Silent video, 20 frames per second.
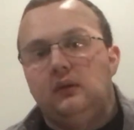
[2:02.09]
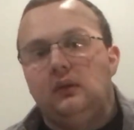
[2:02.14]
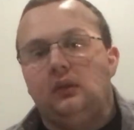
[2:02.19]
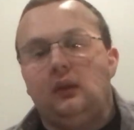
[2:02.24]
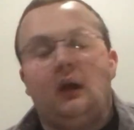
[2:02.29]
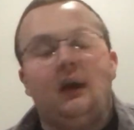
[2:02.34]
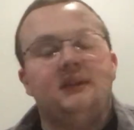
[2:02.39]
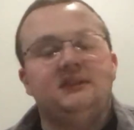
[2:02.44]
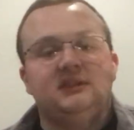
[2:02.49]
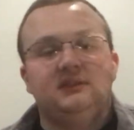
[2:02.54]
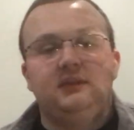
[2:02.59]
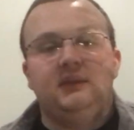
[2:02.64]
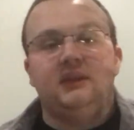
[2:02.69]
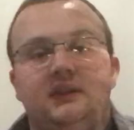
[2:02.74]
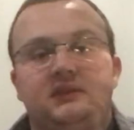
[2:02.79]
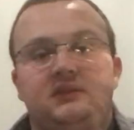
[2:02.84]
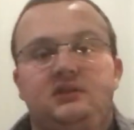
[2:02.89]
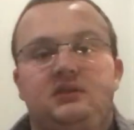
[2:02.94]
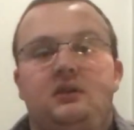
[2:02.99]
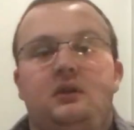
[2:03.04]
Lots of
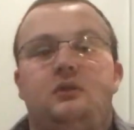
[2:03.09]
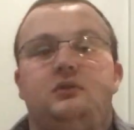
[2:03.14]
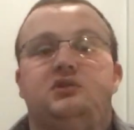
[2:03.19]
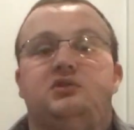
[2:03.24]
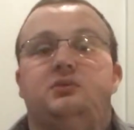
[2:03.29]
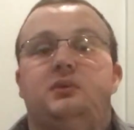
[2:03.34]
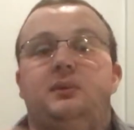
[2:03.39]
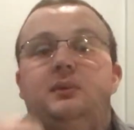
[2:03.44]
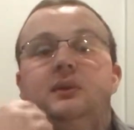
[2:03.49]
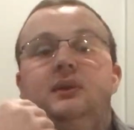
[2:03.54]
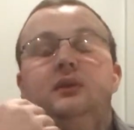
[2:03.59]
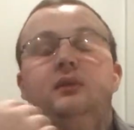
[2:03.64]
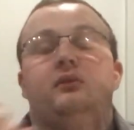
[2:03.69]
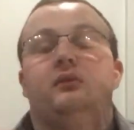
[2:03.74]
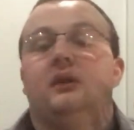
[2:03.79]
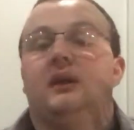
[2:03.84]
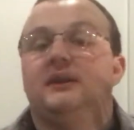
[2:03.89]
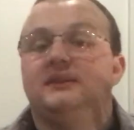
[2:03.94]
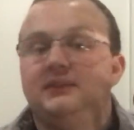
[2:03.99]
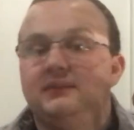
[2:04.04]
and slow. So we want to
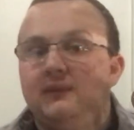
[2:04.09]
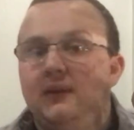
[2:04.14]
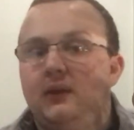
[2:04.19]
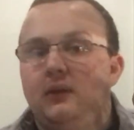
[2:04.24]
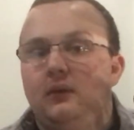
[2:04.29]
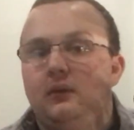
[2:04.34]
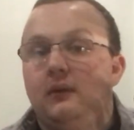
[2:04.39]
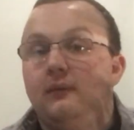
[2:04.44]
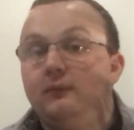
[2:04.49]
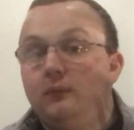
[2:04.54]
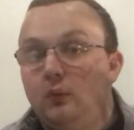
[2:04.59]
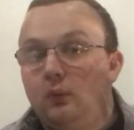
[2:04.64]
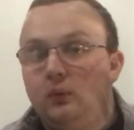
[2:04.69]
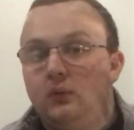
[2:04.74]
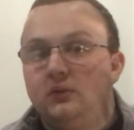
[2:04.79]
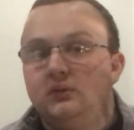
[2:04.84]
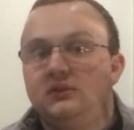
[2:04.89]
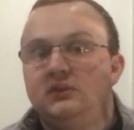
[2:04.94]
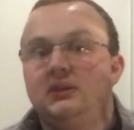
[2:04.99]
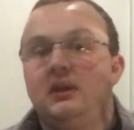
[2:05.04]
use lots of air, of
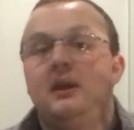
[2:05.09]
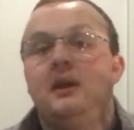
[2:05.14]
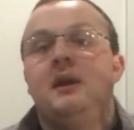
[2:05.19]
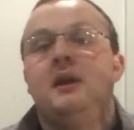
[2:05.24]
course,